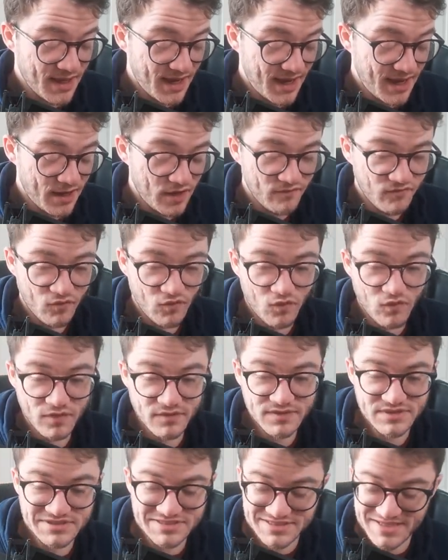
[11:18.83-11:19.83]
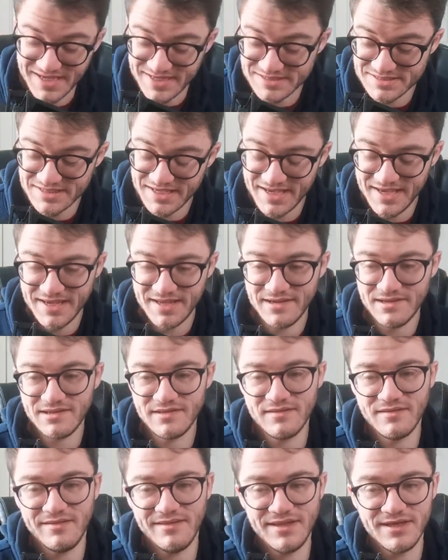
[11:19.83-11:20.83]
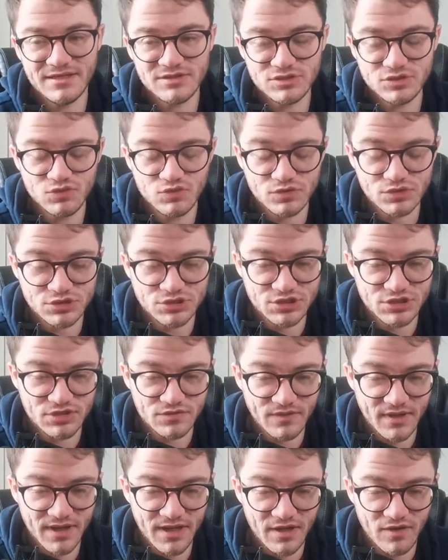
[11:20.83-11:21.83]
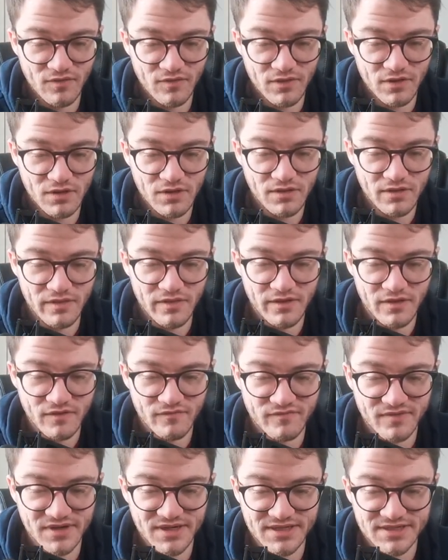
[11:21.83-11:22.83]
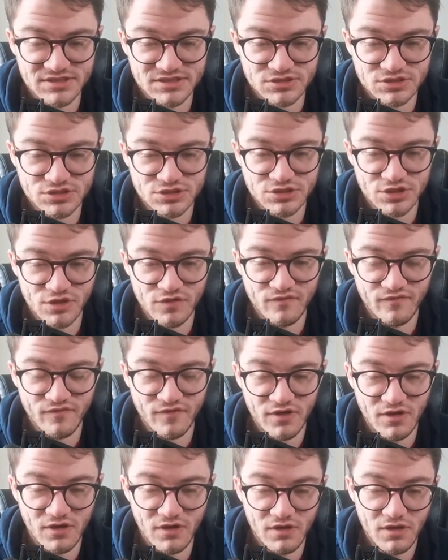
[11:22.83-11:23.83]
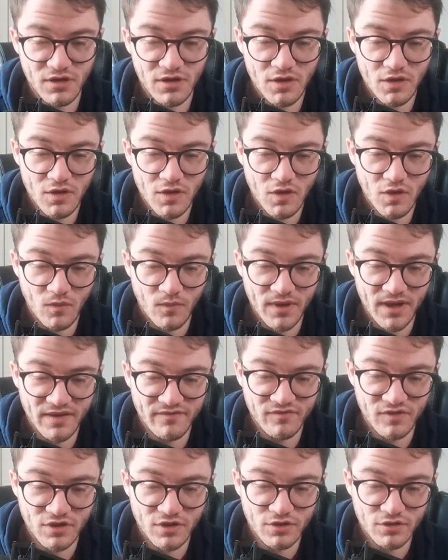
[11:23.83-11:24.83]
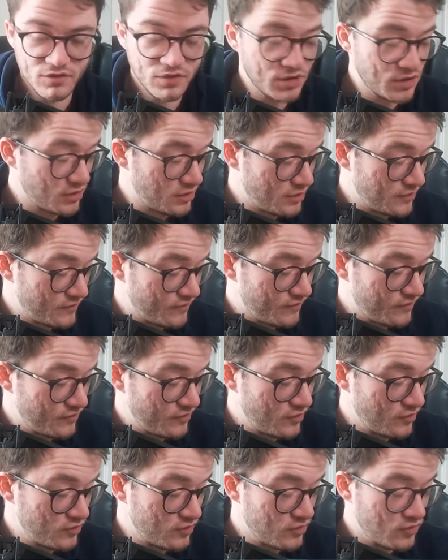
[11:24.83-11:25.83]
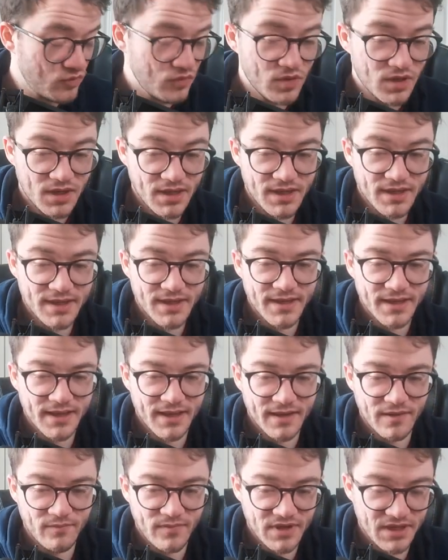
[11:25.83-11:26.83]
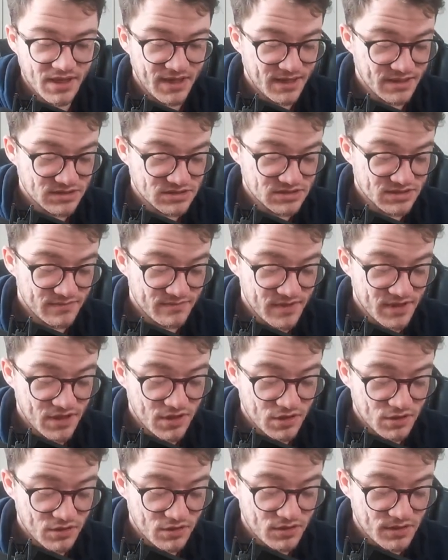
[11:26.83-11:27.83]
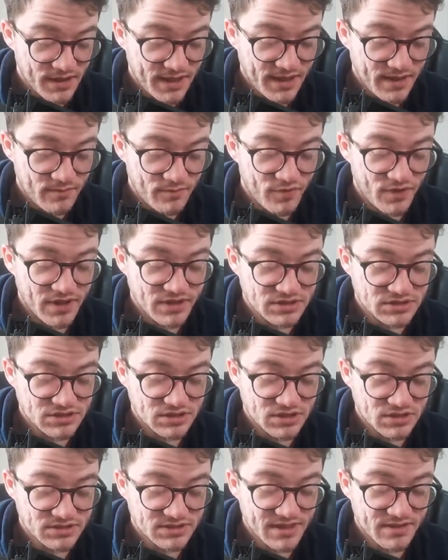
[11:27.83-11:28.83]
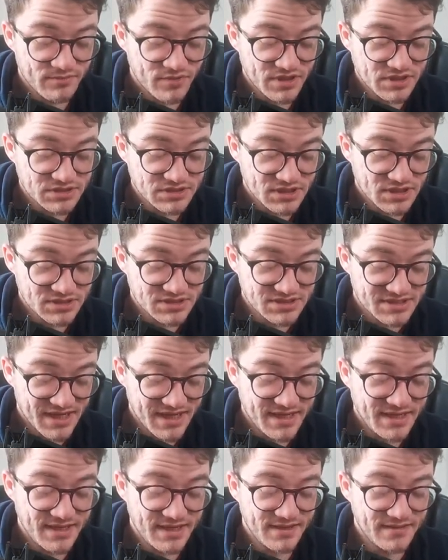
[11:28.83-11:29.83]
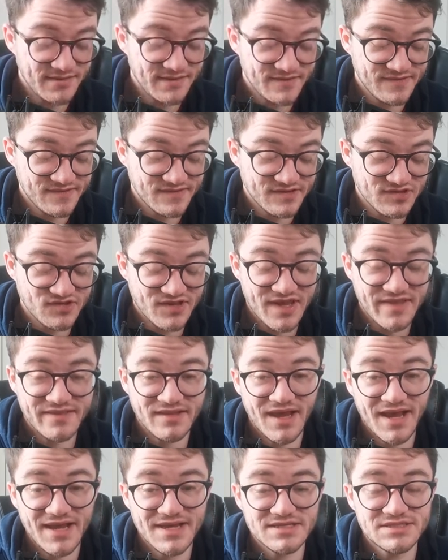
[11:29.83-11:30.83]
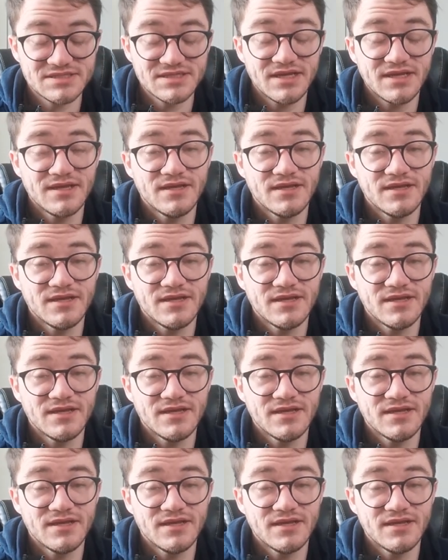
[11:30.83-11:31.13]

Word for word: Out of all of the sets in the Sword and Shield era that are released so far, we have a code card for you all. Can we get something good in Brilliant Stars? Can Brilliant Stars take it? This is the set that has